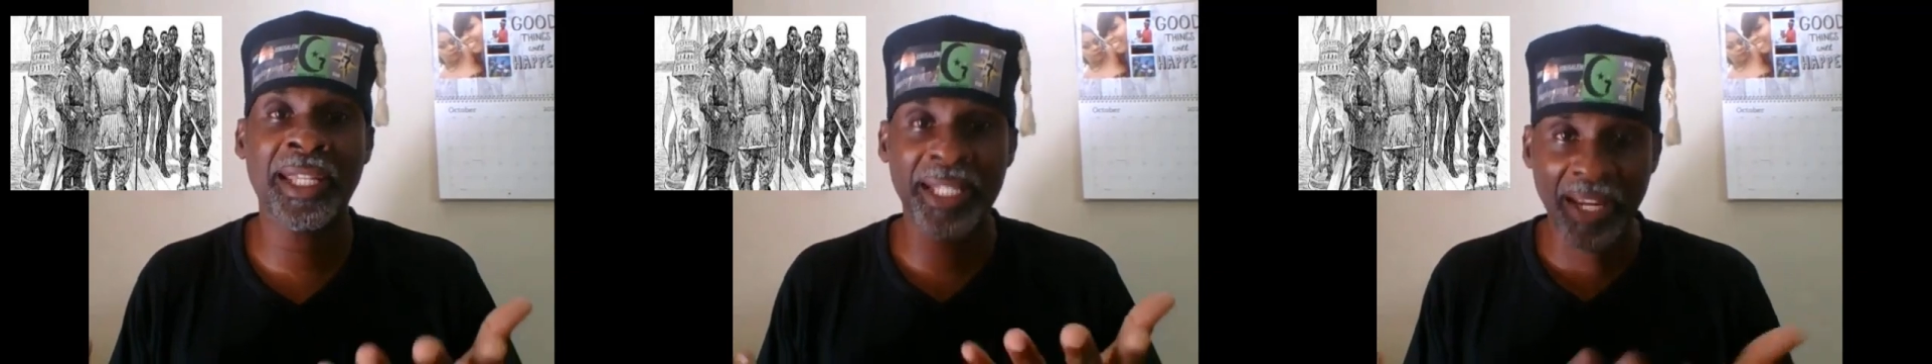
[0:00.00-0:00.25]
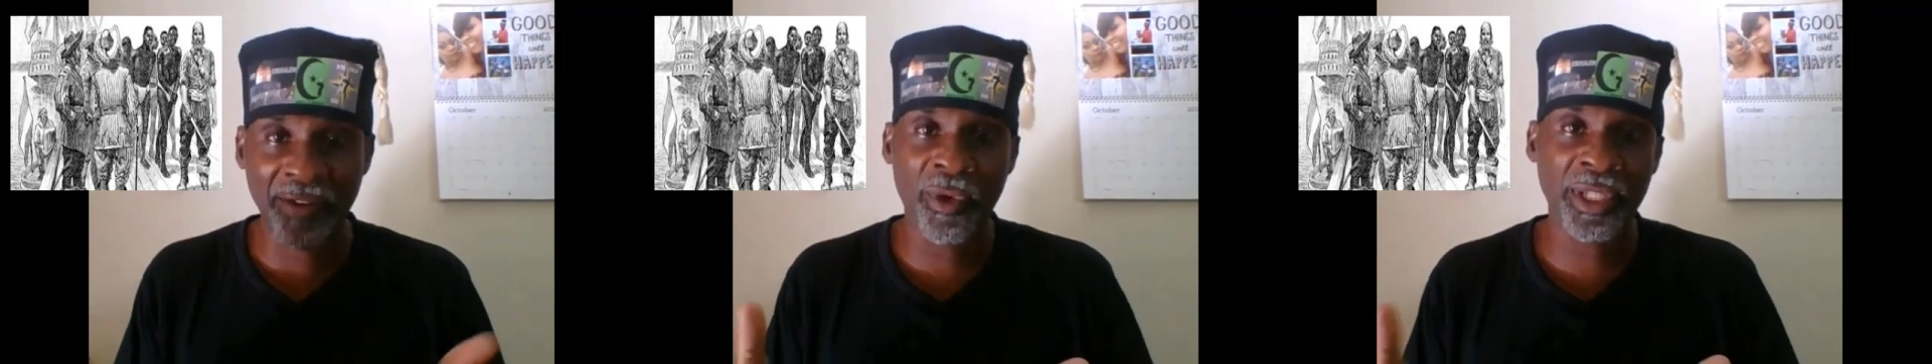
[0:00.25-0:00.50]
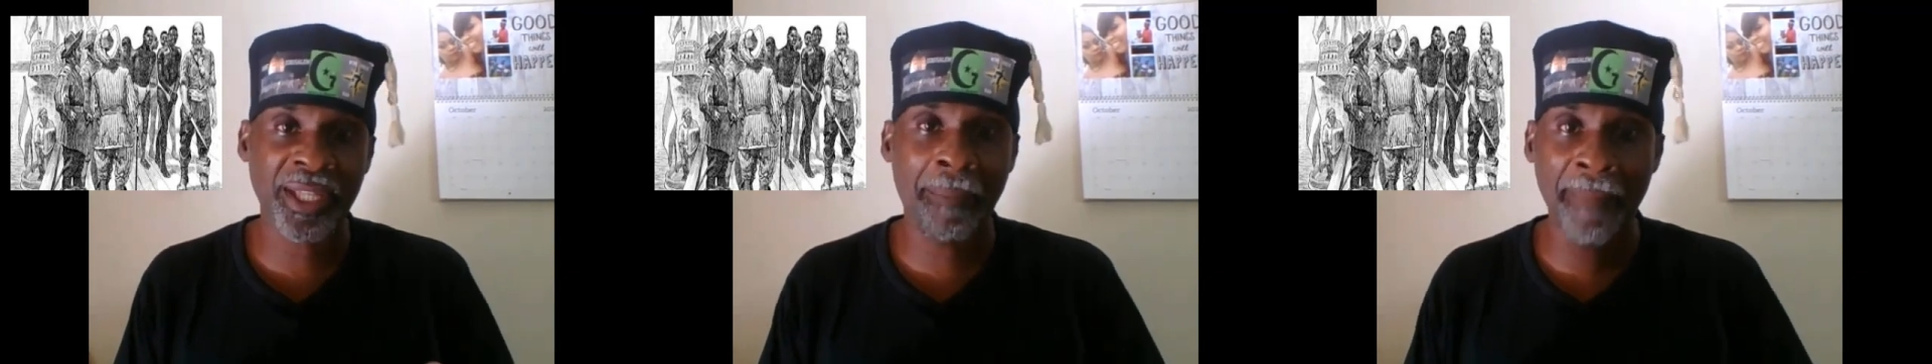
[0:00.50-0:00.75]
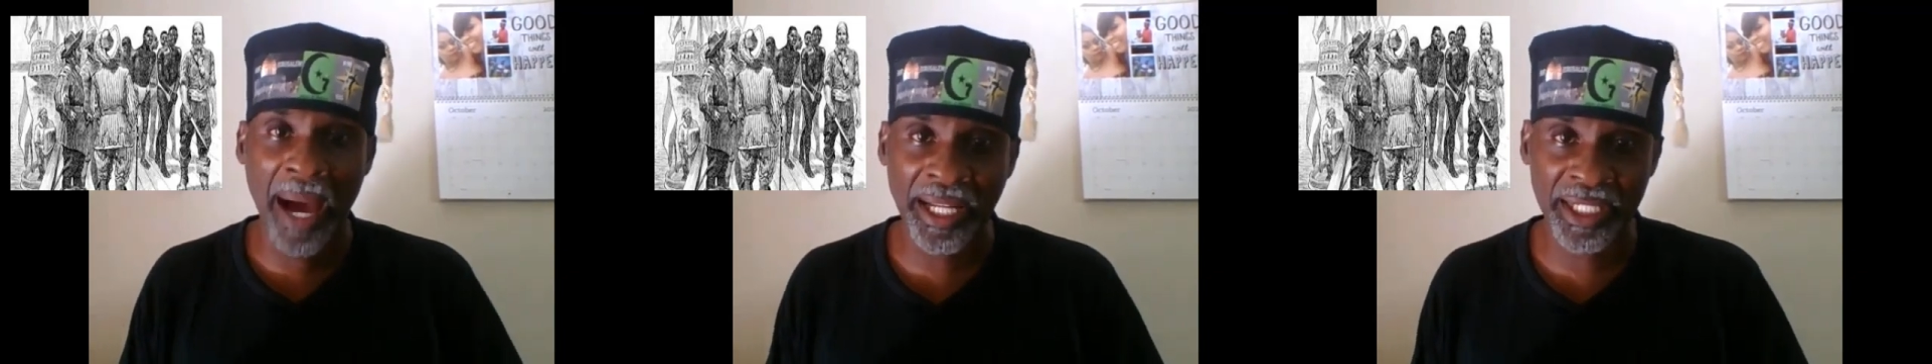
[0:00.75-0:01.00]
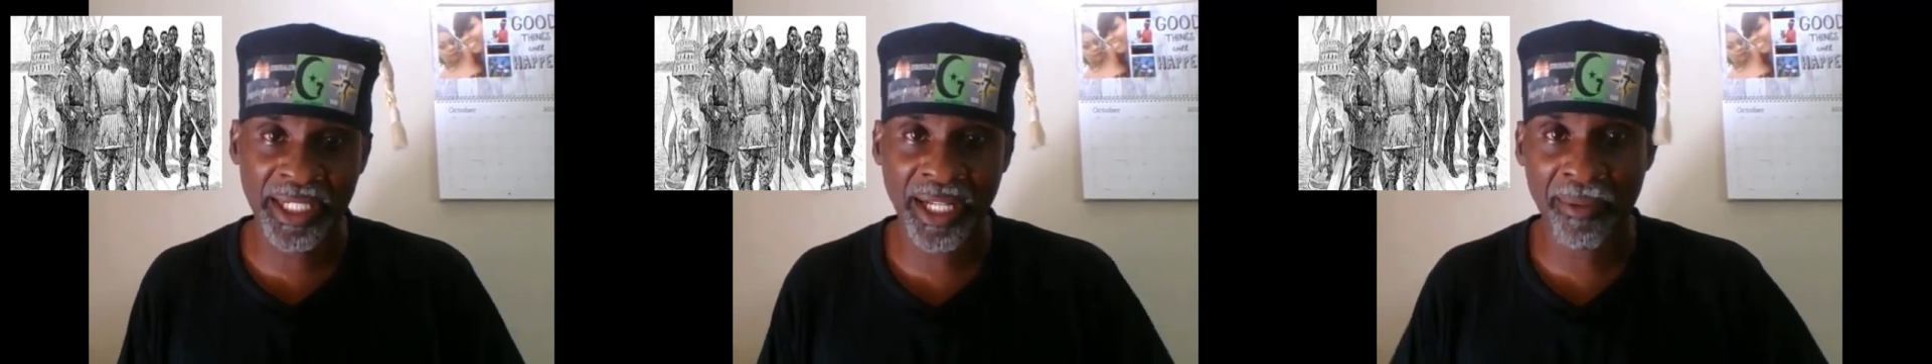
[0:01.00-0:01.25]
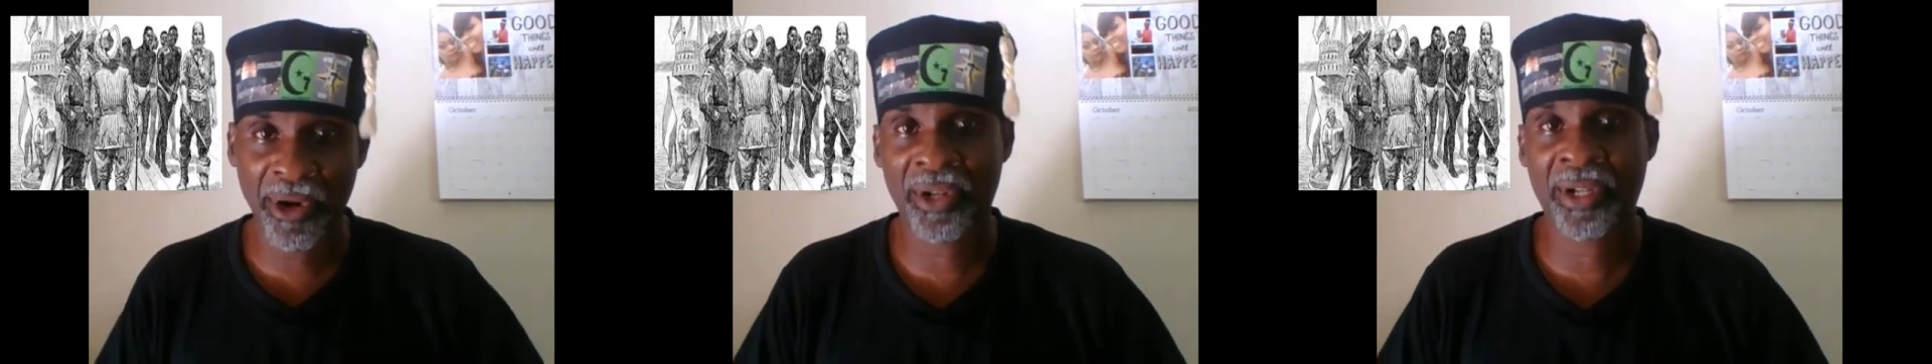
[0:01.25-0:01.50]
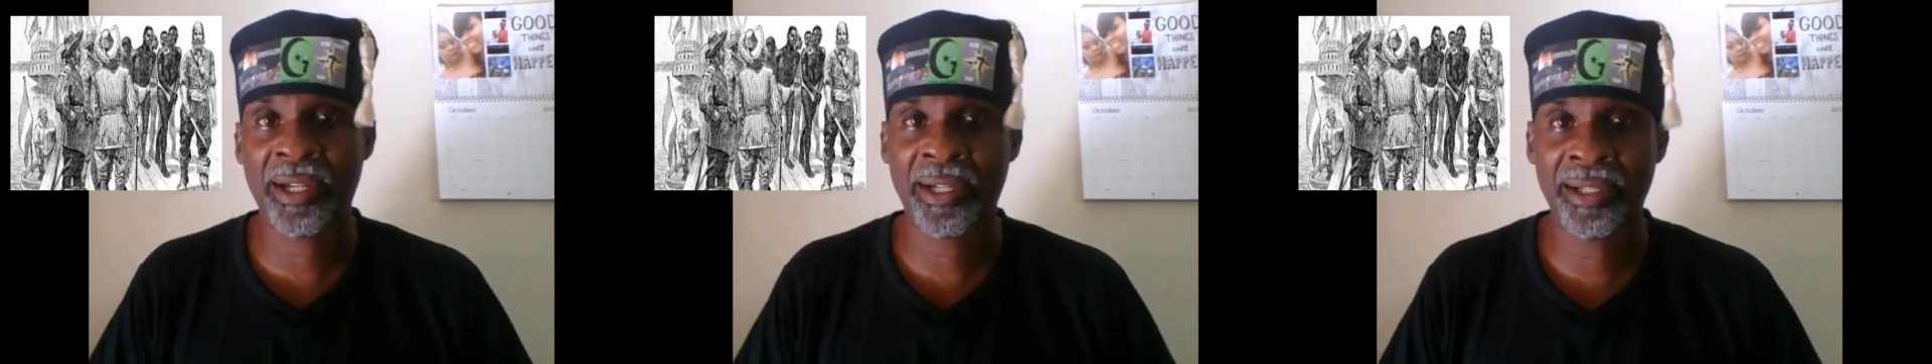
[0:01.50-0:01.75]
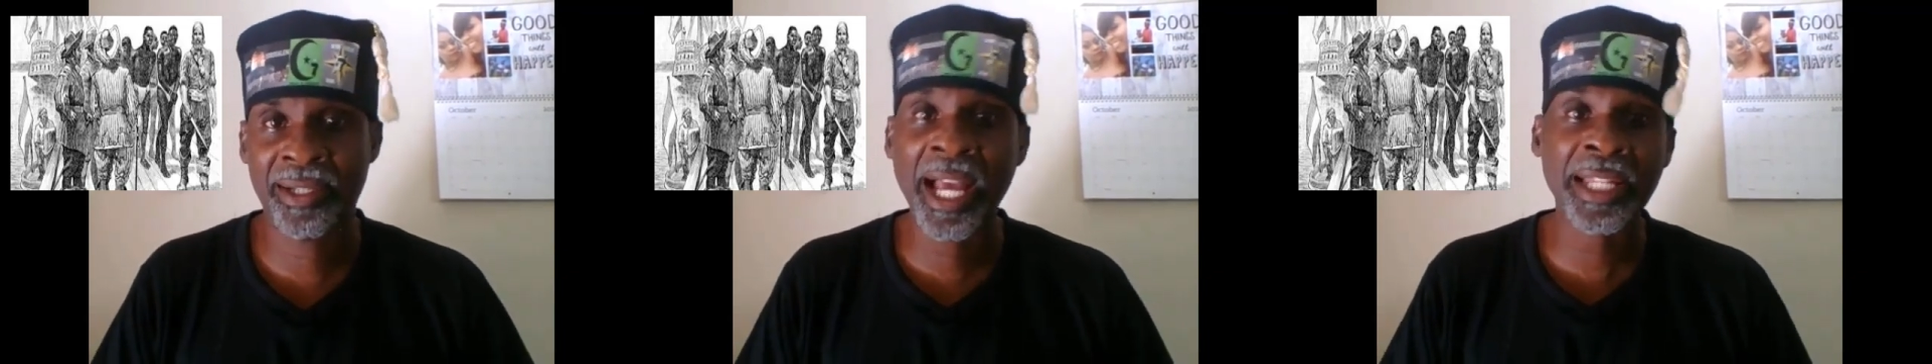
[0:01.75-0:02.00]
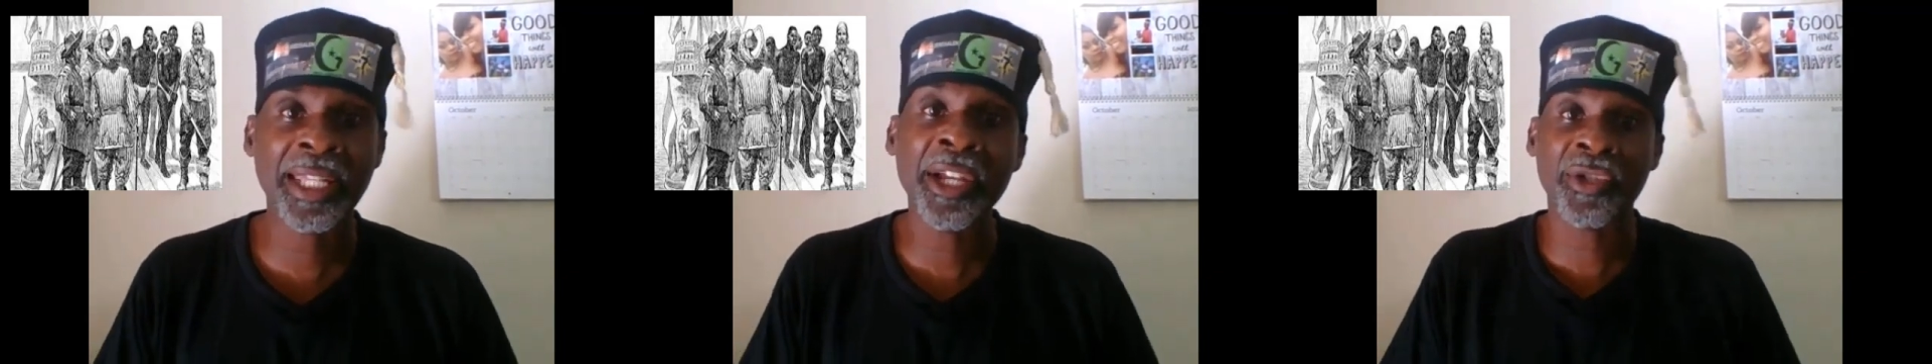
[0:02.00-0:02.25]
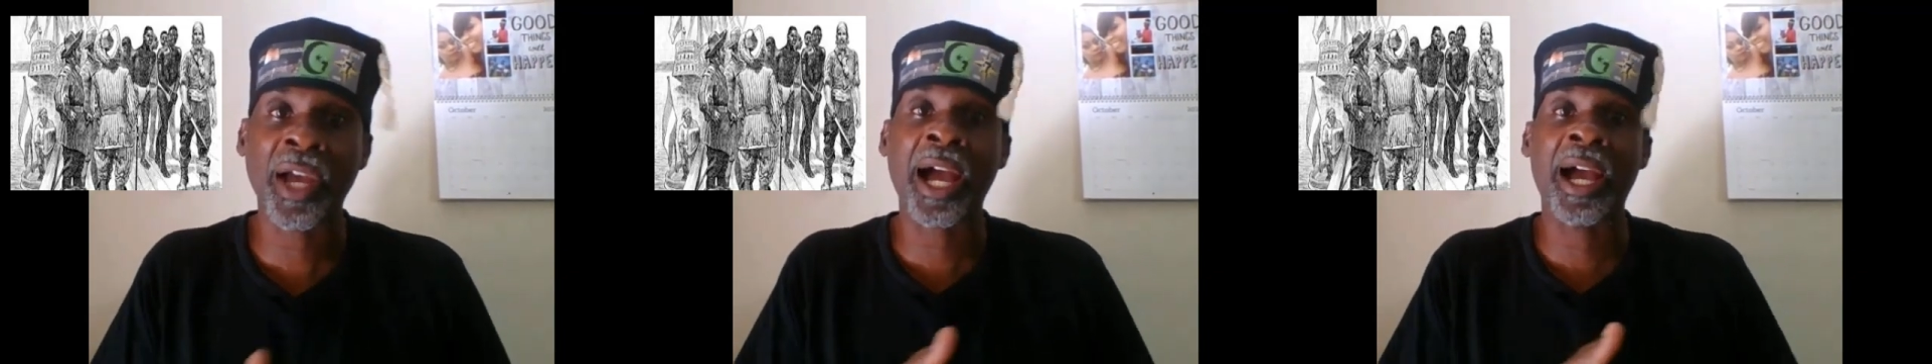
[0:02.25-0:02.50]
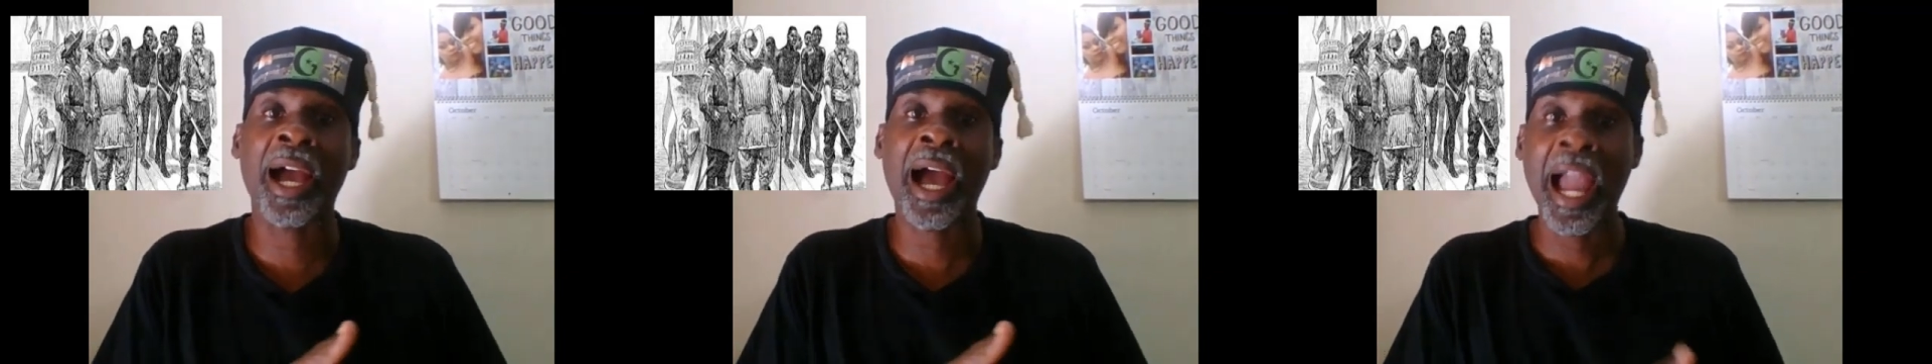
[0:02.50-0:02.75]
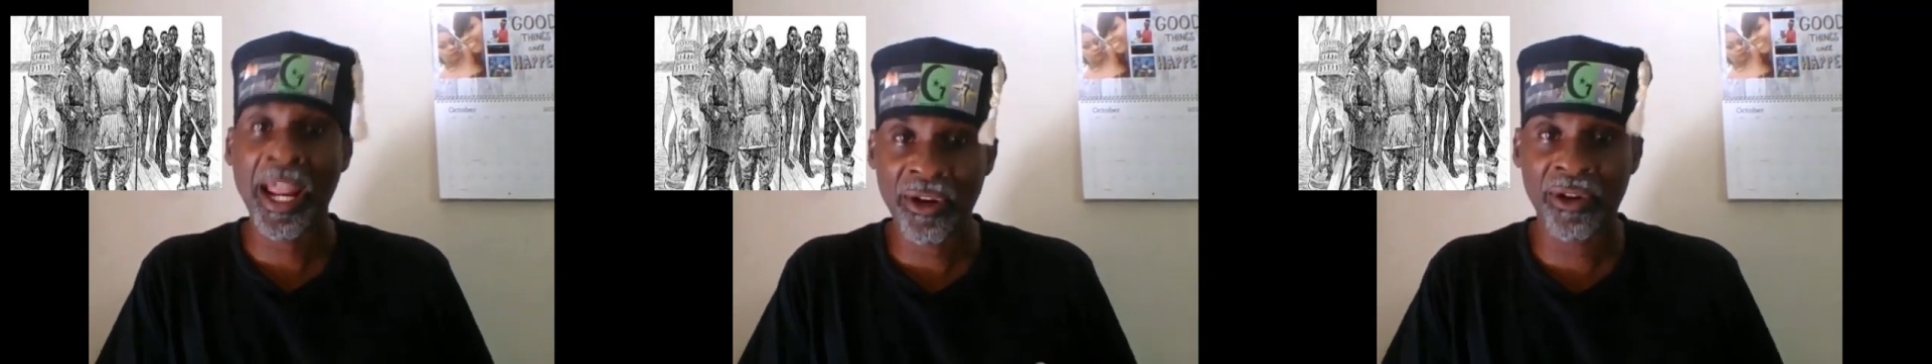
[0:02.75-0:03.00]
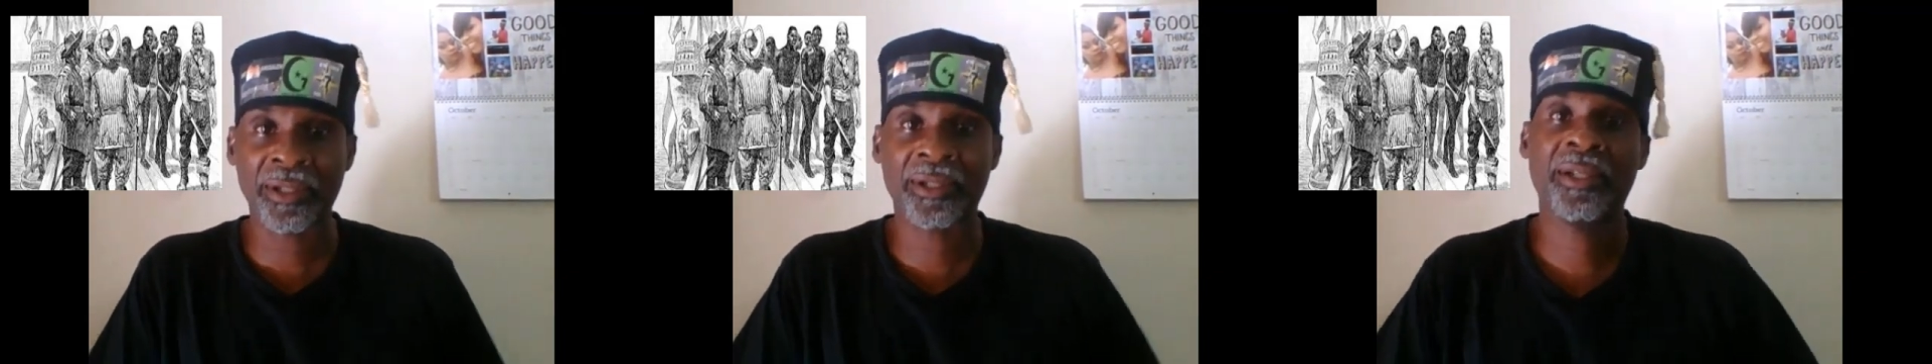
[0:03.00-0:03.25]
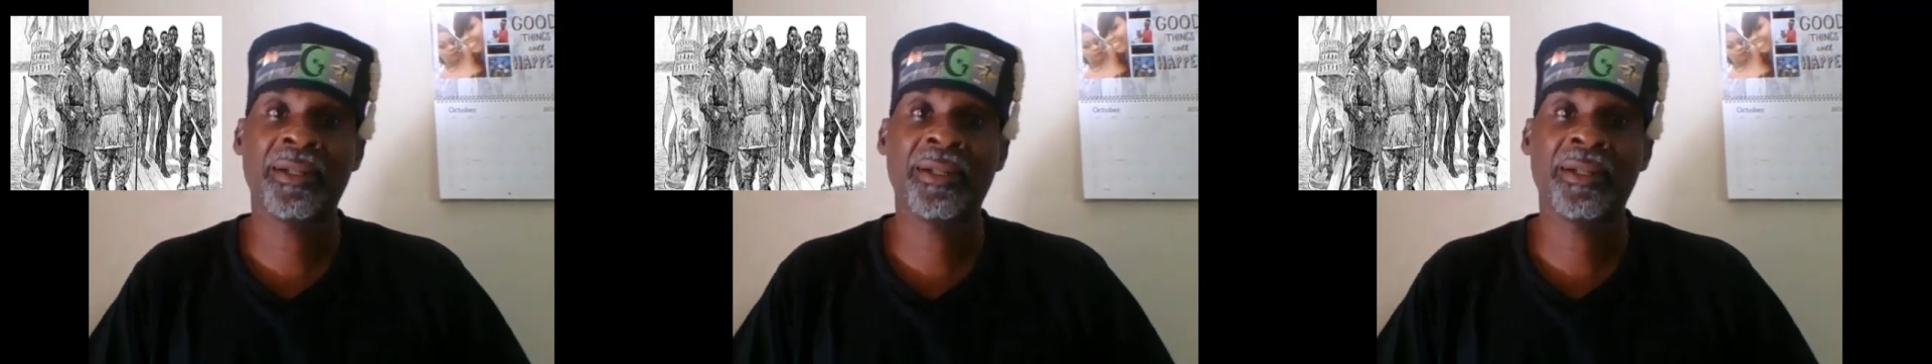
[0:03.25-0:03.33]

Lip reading: slavery was abolished in America. That's the history I learned.